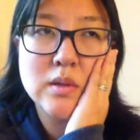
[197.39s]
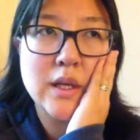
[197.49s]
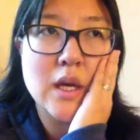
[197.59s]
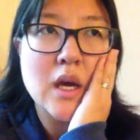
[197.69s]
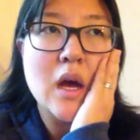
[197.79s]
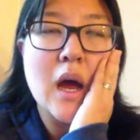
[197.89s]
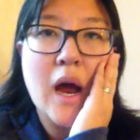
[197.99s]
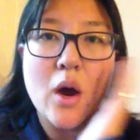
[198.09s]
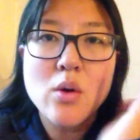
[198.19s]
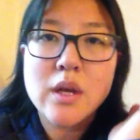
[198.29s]
Like,
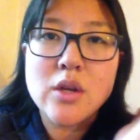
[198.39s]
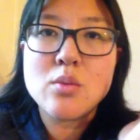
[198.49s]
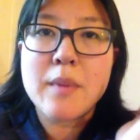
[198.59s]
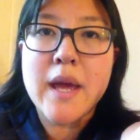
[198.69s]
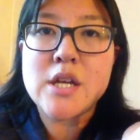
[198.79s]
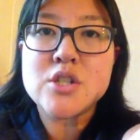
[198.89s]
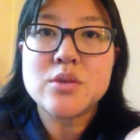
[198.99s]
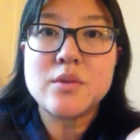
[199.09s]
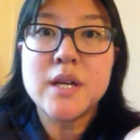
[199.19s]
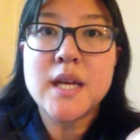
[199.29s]
how can you manage
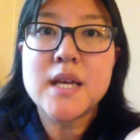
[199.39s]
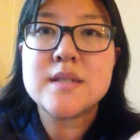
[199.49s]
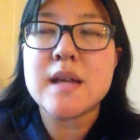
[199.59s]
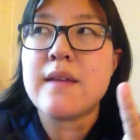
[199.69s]
3 kids?